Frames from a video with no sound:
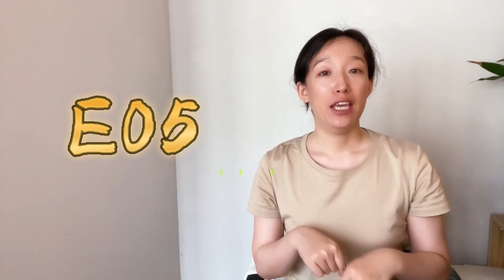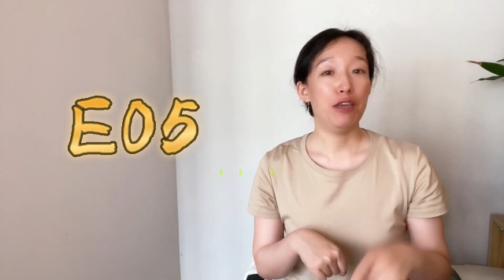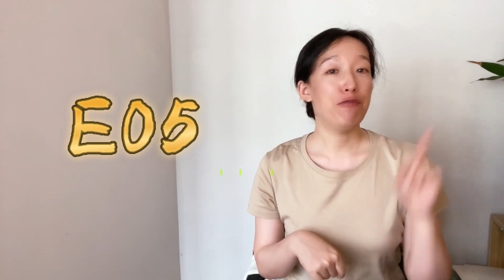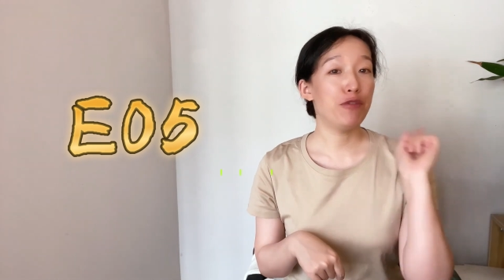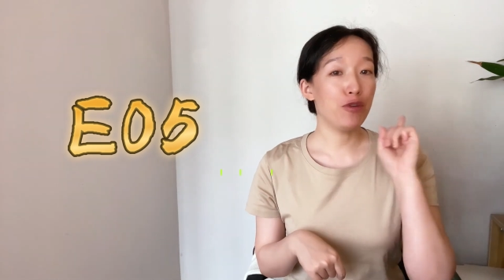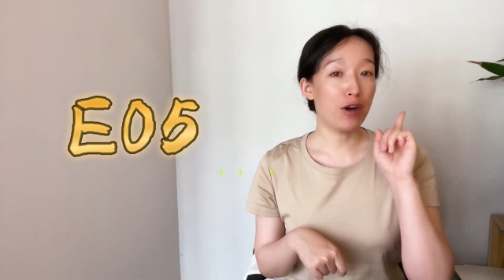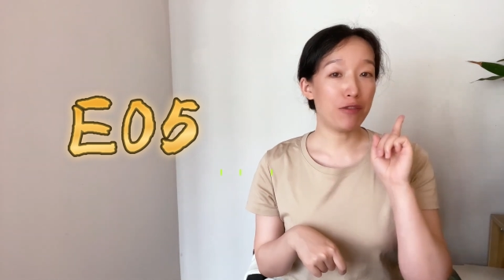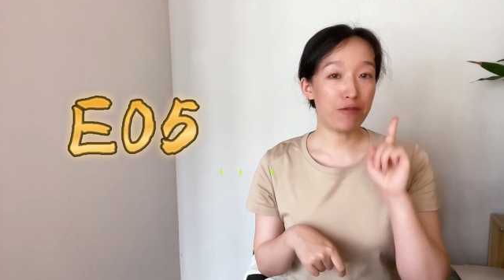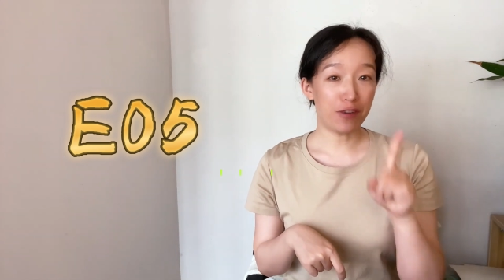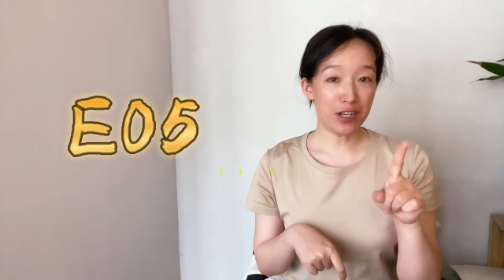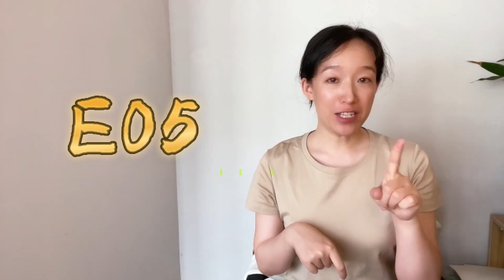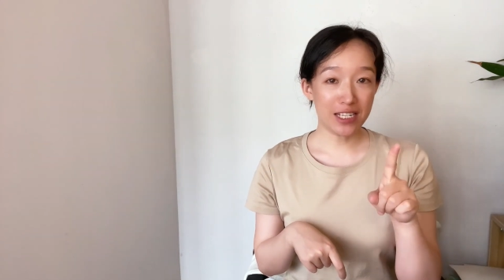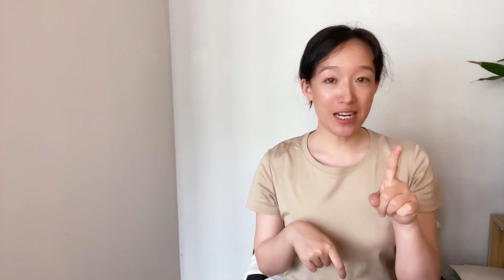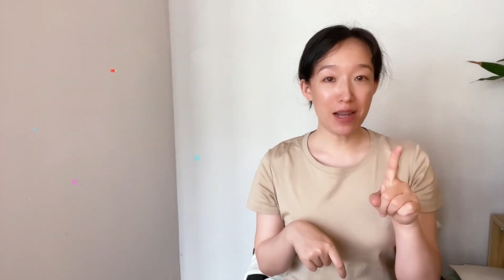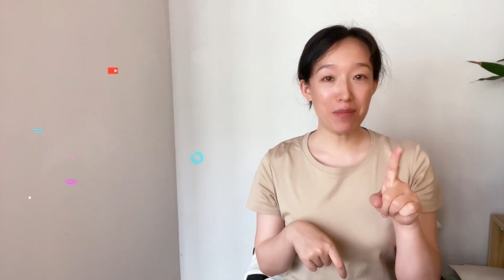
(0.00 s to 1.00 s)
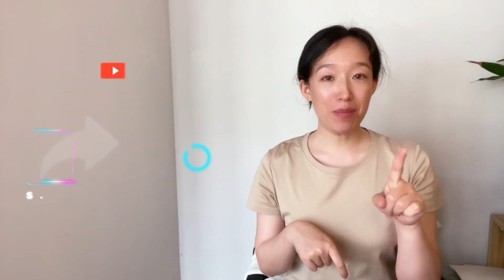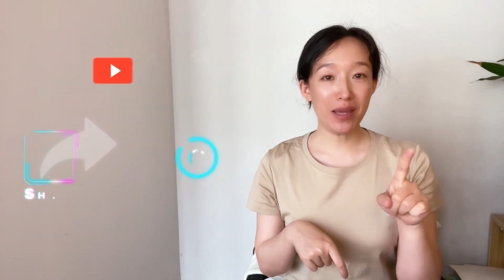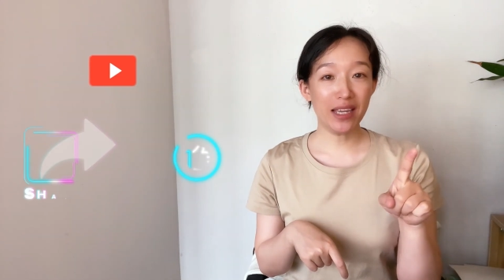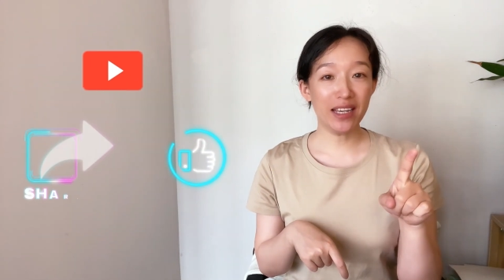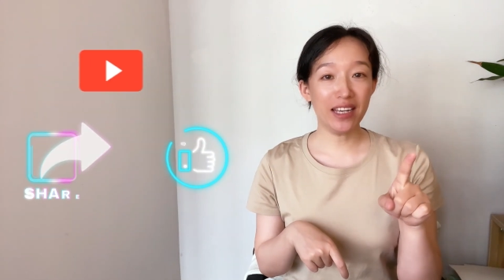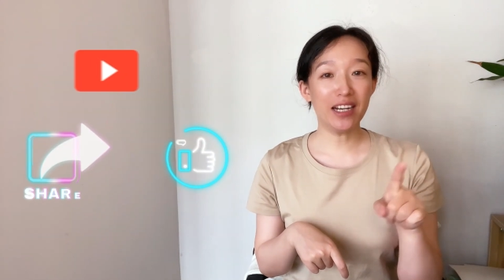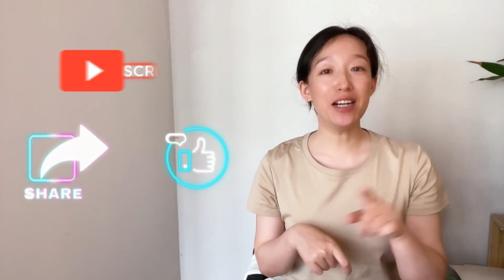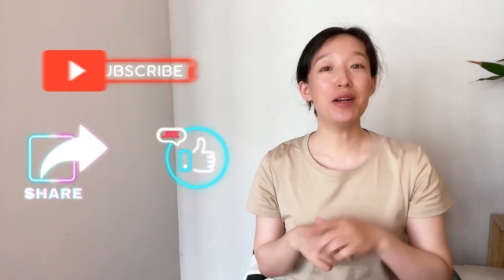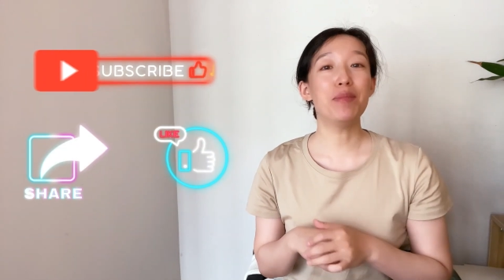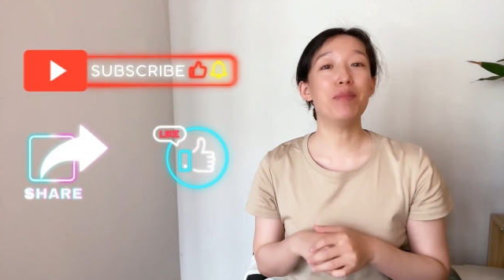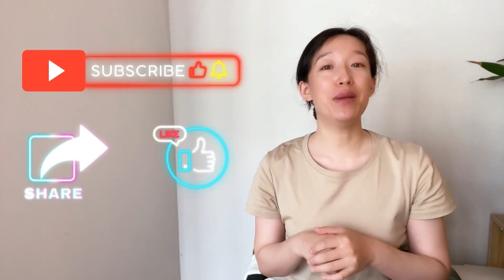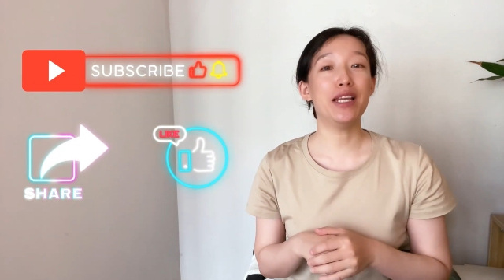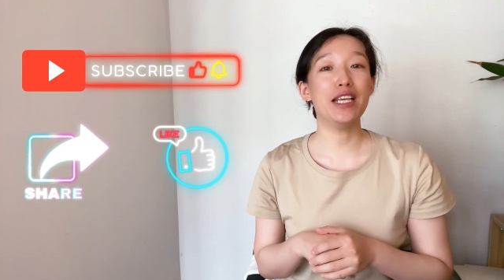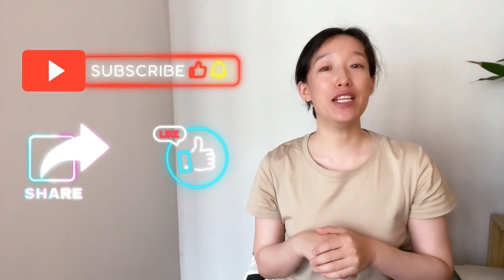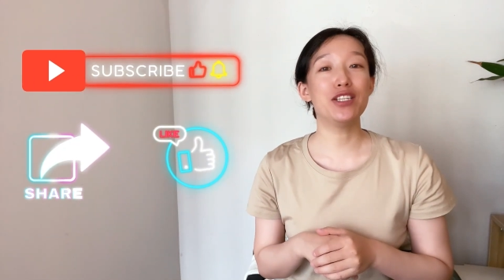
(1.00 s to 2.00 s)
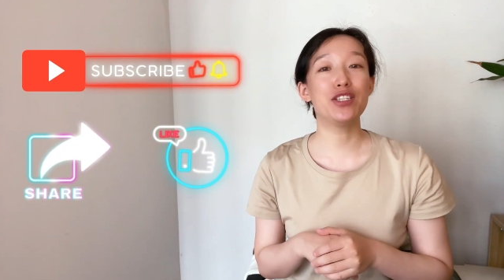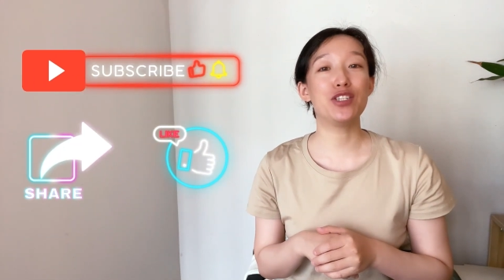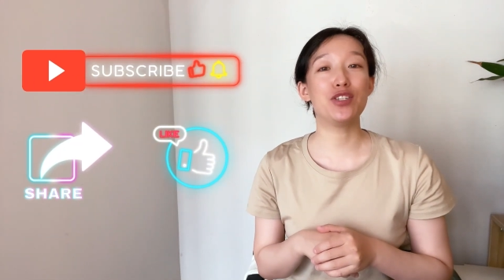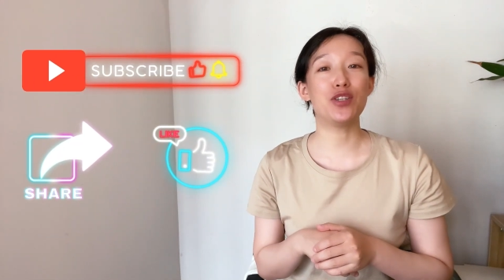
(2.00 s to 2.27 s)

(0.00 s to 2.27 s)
If you're first time being here, please